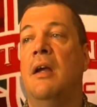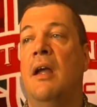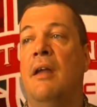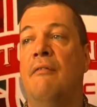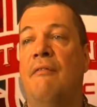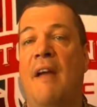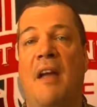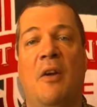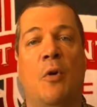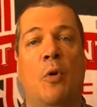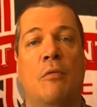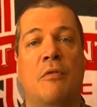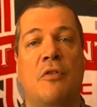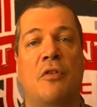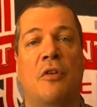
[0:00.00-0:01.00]
in
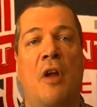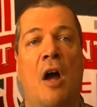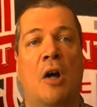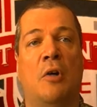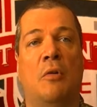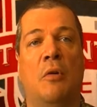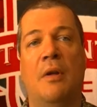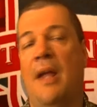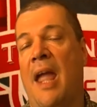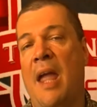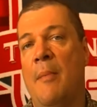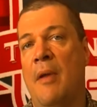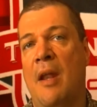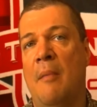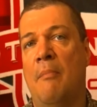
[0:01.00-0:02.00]
Vancouver's inaugural
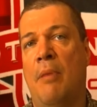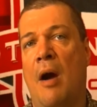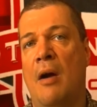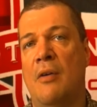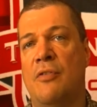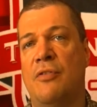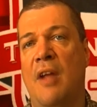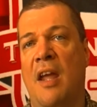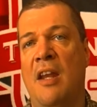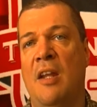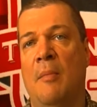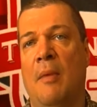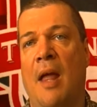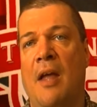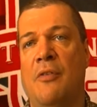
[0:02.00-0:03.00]
game at Empire
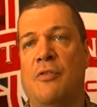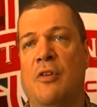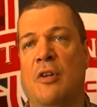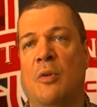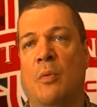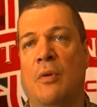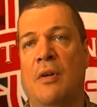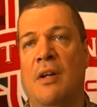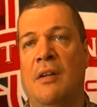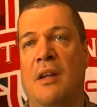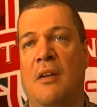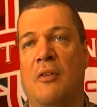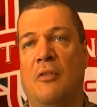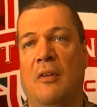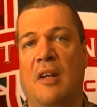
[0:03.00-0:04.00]
Stadium last year, where he
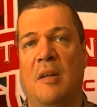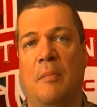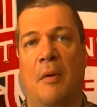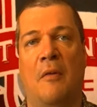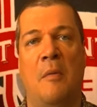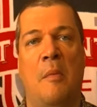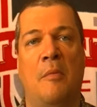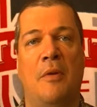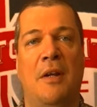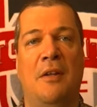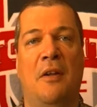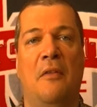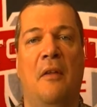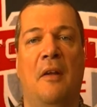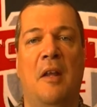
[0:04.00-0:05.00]
did his leap. I remember
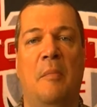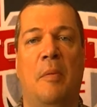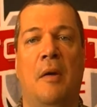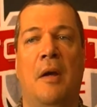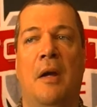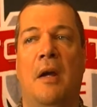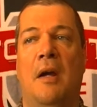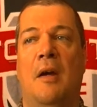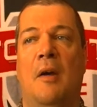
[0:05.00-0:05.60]
he did the leap